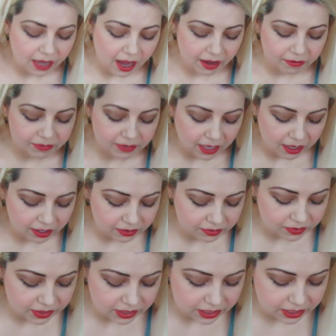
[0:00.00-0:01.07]
I've
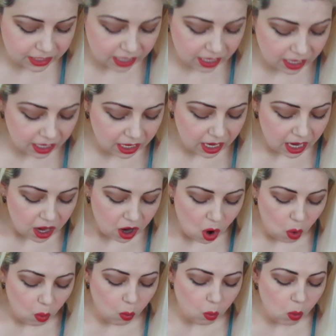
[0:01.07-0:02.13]
done these
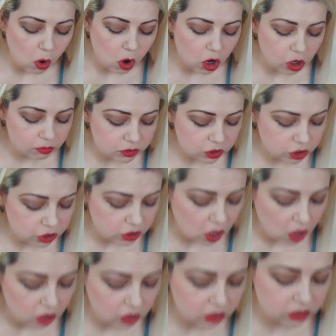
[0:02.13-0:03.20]
warm
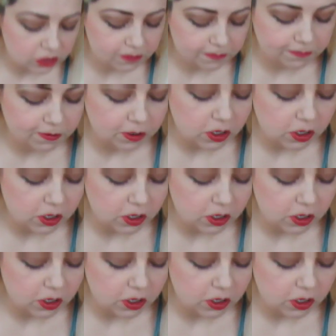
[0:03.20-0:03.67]
socks for